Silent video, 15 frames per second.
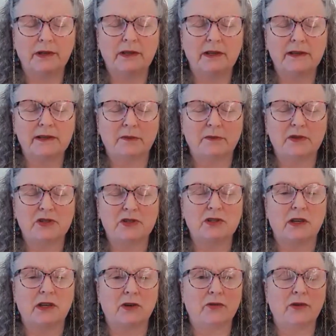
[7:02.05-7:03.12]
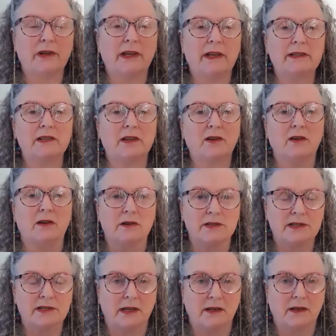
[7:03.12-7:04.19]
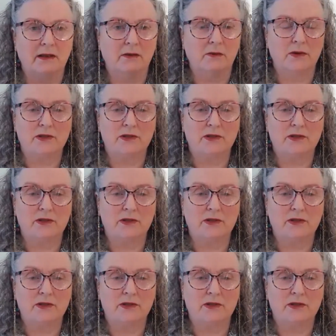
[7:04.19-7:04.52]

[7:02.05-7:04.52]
bring these images and create a card deck,